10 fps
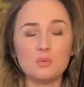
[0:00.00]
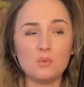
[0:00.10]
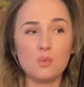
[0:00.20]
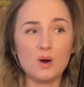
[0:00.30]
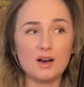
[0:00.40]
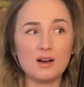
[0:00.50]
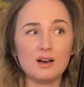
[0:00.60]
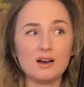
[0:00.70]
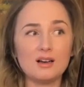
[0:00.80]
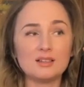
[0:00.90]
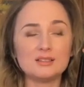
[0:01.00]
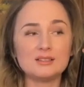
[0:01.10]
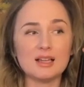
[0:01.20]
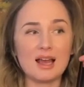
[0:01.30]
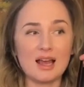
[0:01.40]

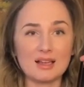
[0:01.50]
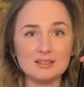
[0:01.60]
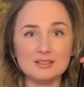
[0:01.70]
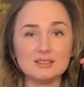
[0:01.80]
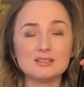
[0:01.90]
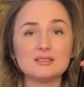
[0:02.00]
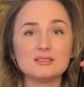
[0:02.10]
1 and